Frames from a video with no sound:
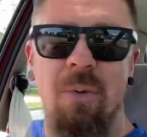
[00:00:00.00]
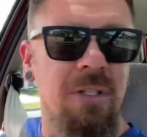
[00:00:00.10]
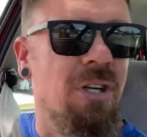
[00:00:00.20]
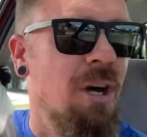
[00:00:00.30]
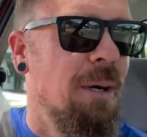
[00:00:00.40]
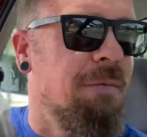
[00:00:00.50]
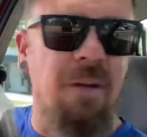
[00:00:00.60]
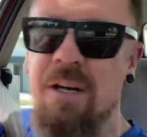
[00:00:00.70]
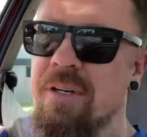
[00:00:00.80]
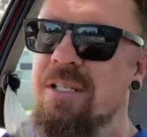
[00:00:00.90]
what turbo
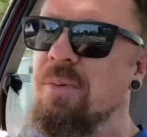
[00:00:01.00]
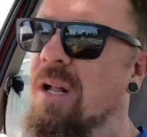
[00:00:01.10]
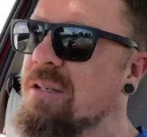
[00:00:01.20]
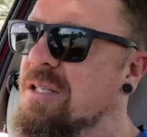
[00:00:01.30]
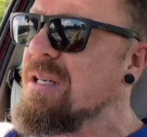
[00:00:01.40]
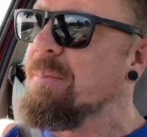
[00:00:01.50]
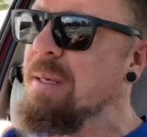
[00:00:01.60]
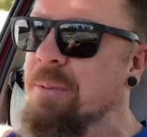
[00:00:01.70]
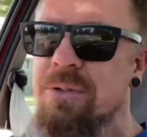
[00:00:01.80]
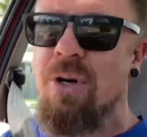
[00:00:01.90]
flutter is as well, because some
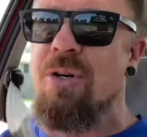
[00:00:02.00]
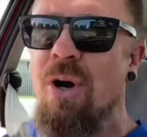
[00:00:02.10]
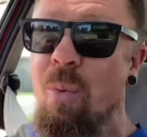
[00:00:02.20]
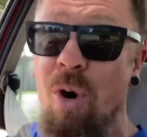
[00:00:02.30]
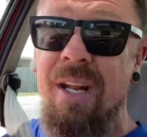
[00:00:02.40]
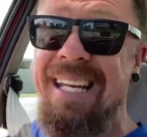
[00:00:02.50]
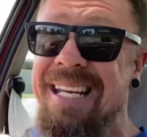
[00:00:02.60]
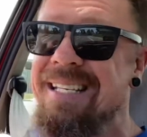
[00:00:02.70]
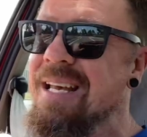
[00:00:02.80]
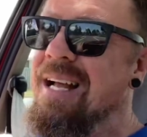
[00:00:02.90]
people don't know what it
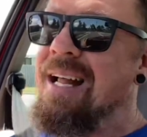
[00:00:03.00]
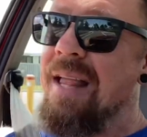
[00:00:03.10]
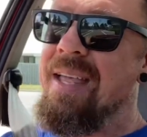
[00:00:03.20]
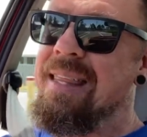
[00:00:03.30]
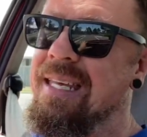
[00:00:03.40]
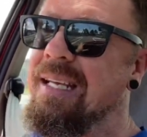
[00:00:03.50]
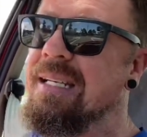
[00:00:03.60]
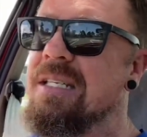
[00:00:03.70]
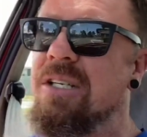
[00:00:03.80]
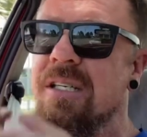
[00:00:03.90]
is and they think
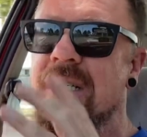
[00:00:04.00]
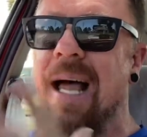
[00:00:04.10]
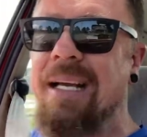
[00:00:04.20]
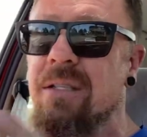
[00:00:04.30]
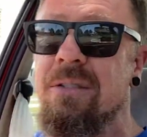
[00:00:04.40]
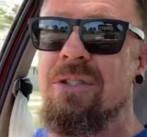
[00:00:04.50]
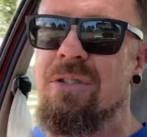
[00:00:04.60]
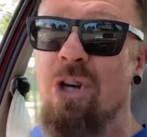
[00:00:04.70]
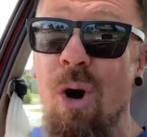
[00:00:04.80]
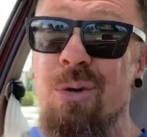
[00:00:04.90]
it's just like
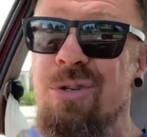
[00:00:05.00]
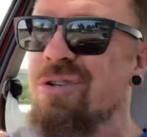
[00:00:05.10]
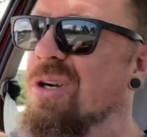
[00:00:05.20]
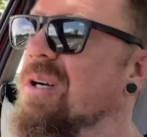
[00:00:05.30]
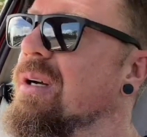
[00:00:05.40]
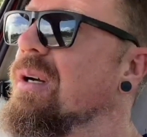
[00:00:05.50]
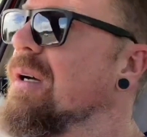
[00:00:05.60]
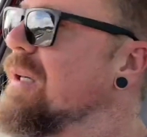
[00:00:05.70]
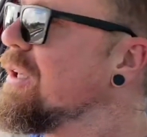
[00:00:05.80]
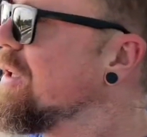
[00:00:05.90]
dose, you